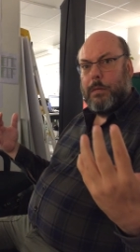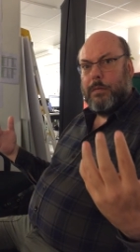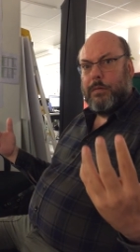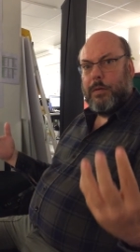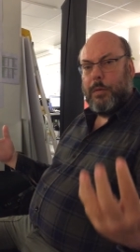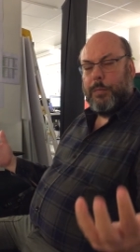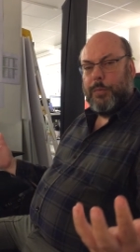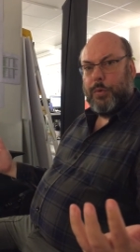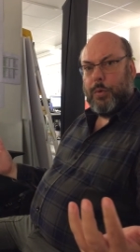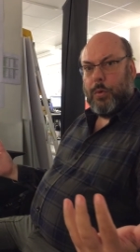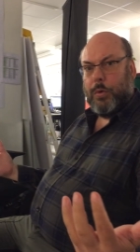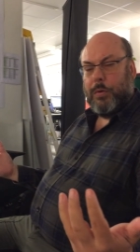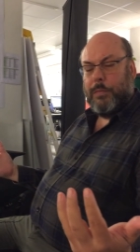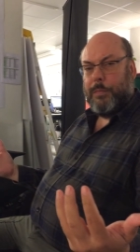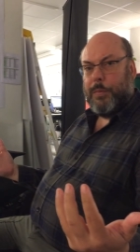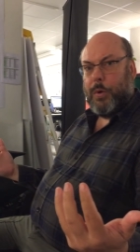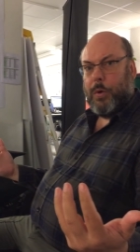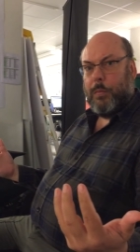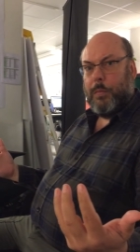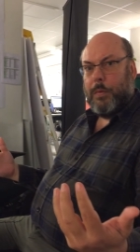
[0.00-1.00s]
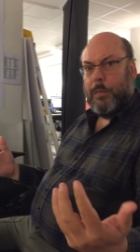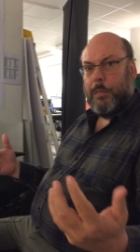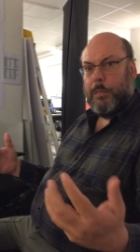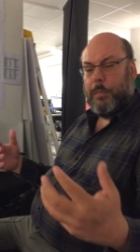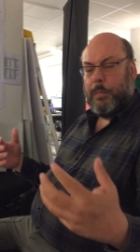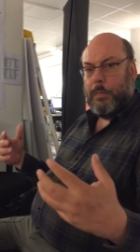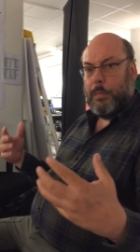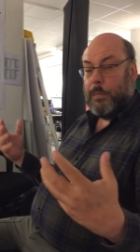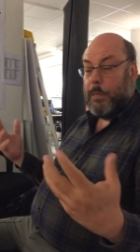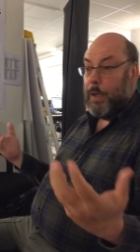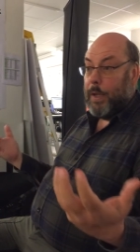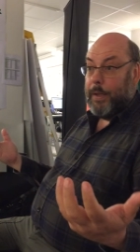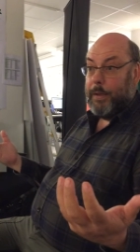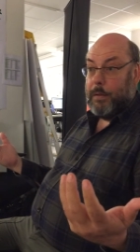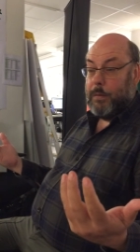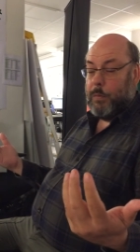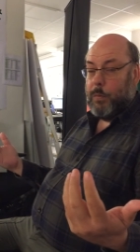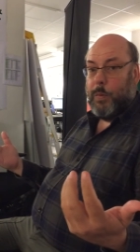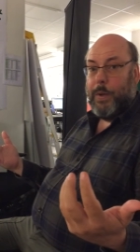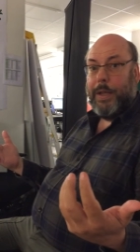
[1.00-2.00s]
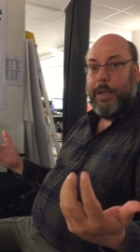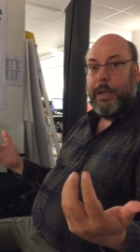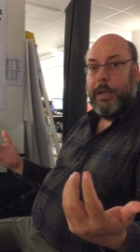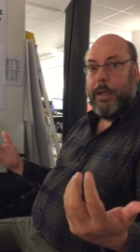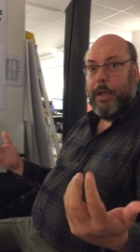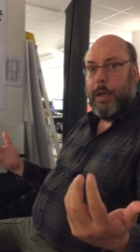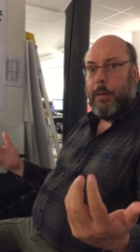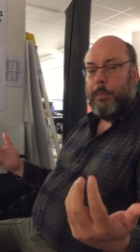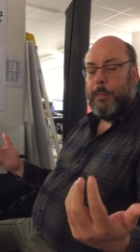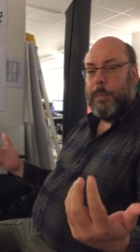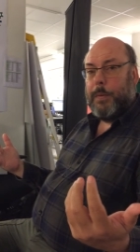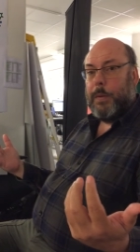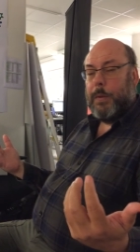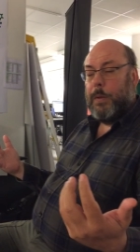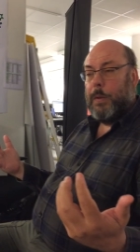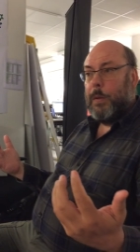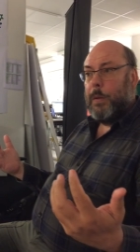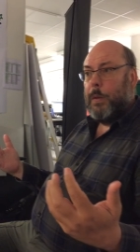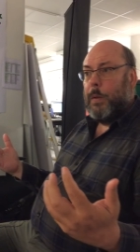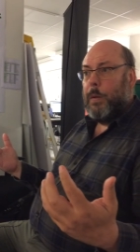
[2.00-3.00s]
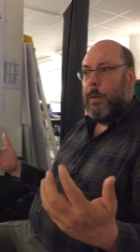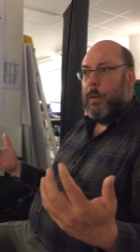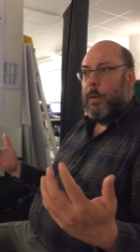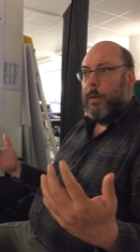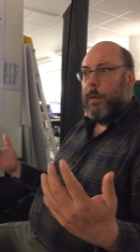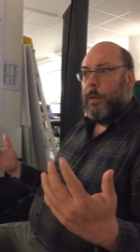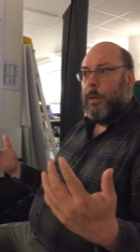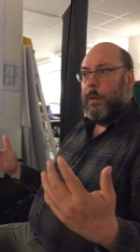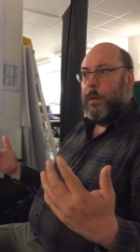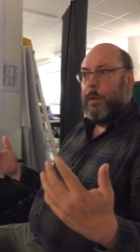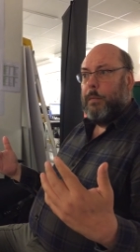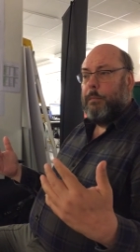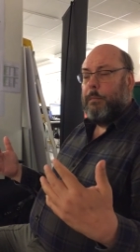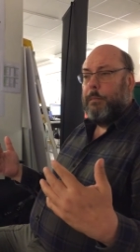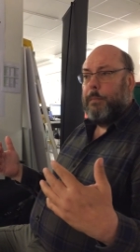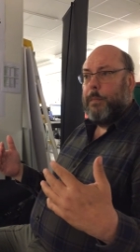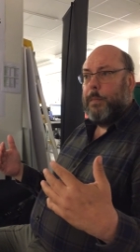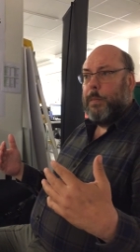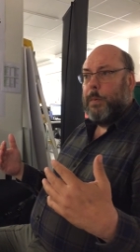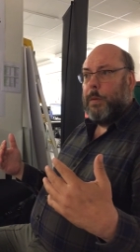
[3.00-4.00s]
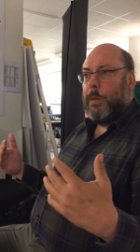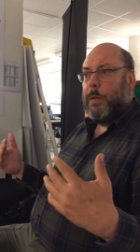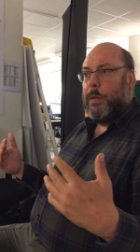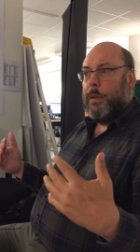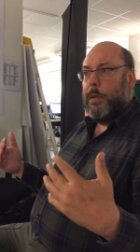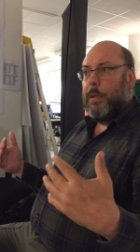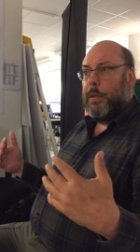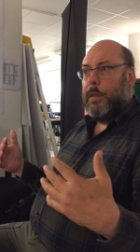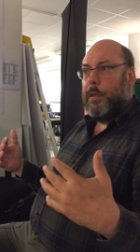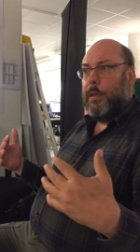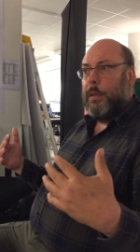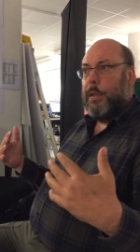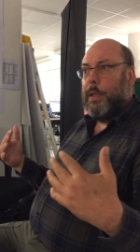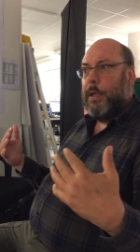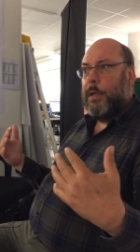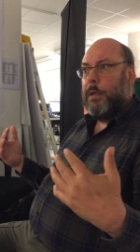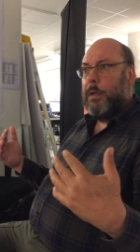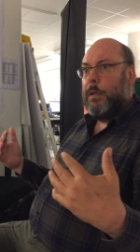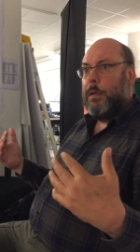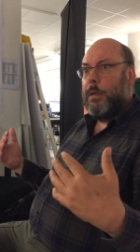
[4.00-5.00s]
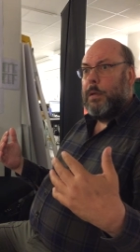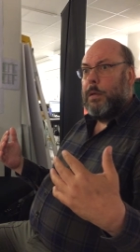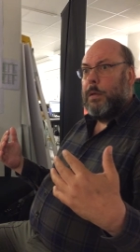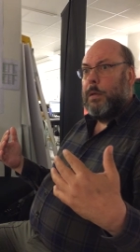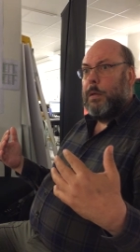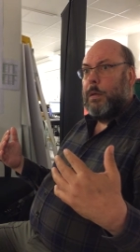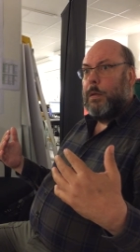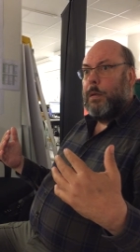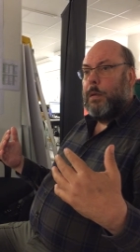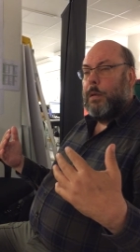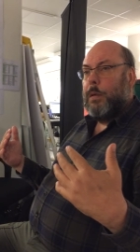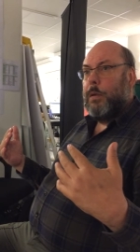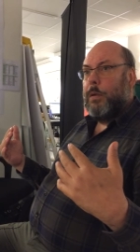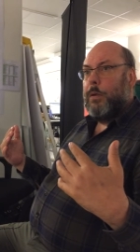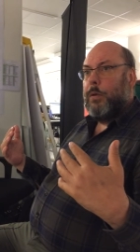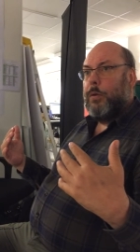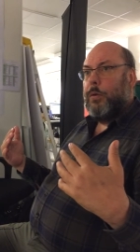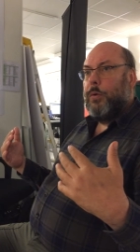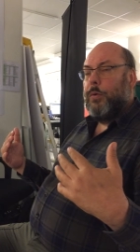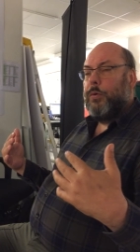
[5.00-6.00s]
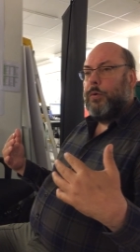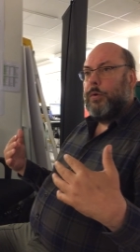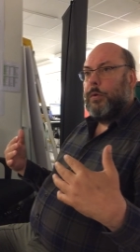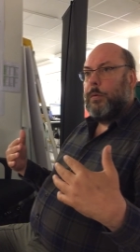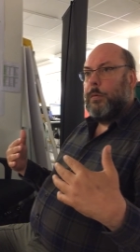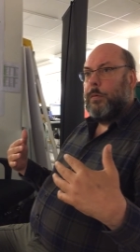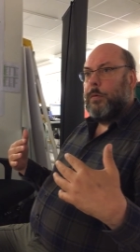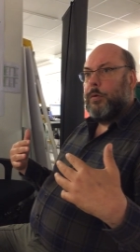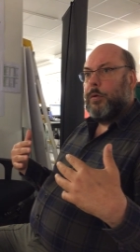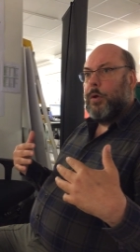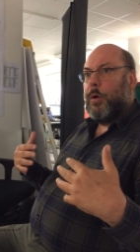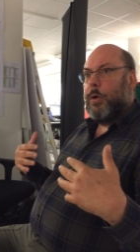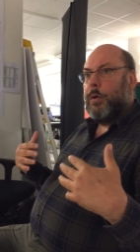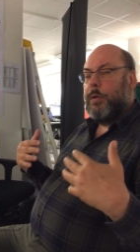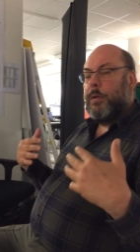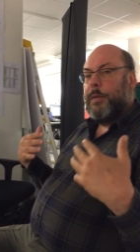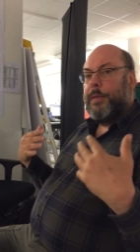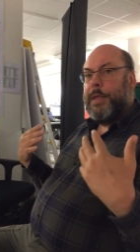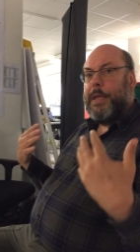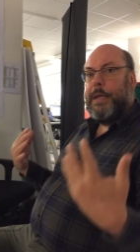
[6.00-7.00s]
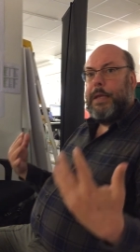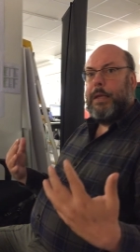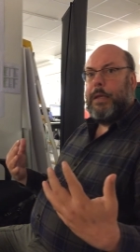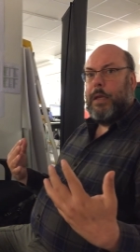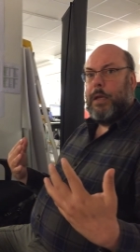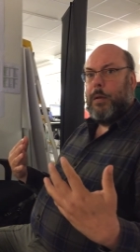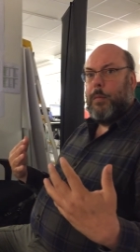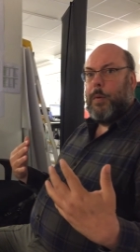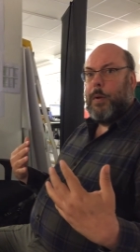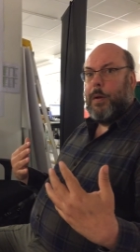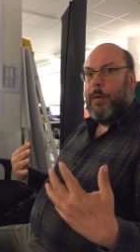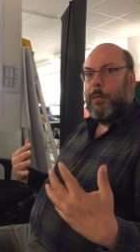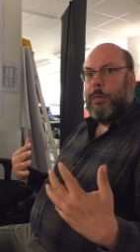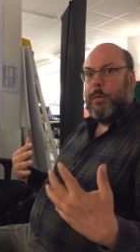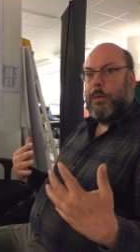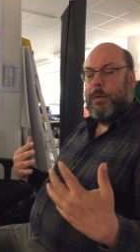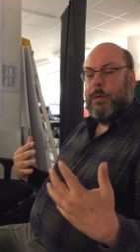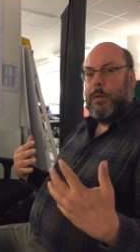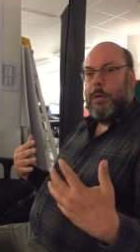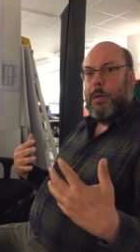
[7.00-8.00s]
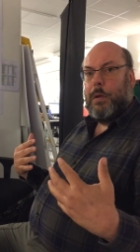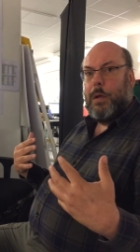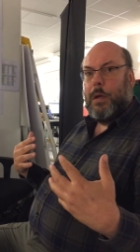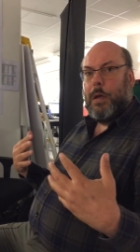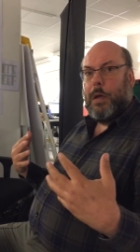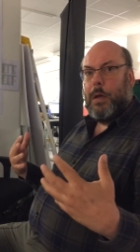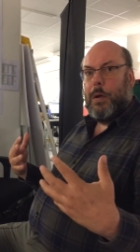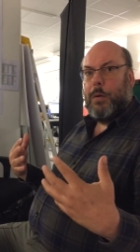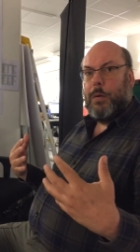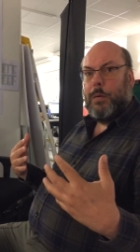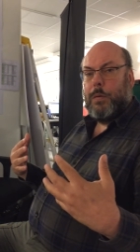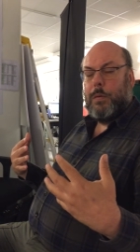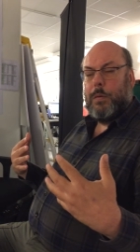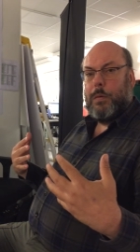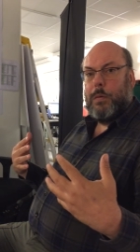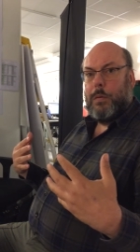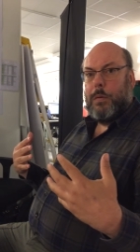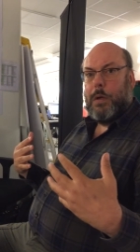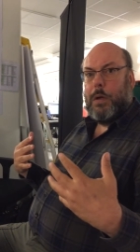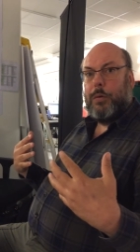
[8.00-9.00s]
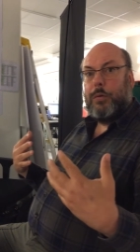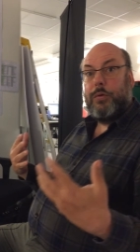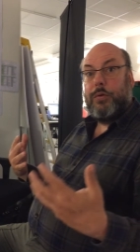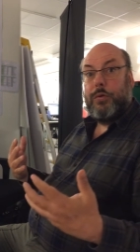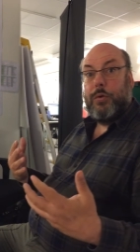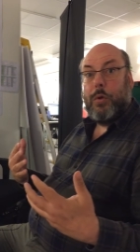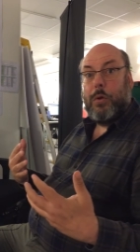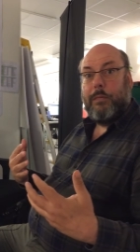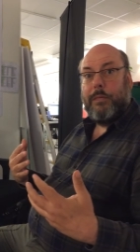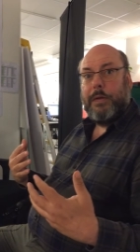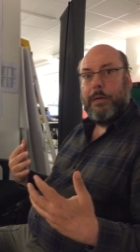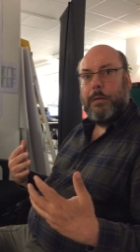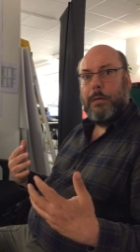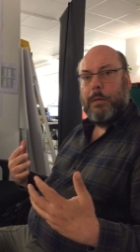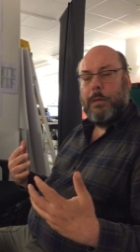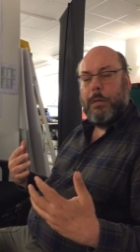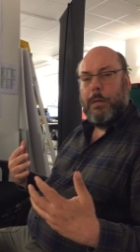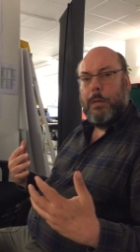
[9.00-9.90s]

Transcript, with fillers: some sort of problem, mm-hmm. like waking up, mm-hmm. Um, then you start thinking about how how to solve it. Yeah,